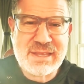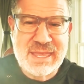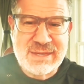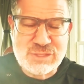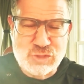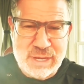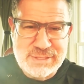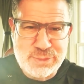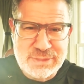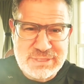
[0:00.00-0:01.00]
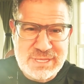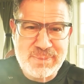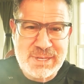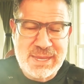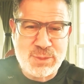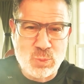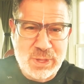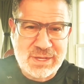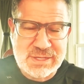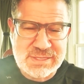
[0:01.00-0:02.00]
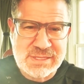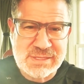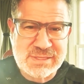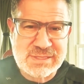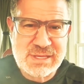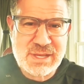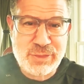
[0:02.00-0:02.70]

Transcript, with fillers: and in, tries to intimidate witnesses,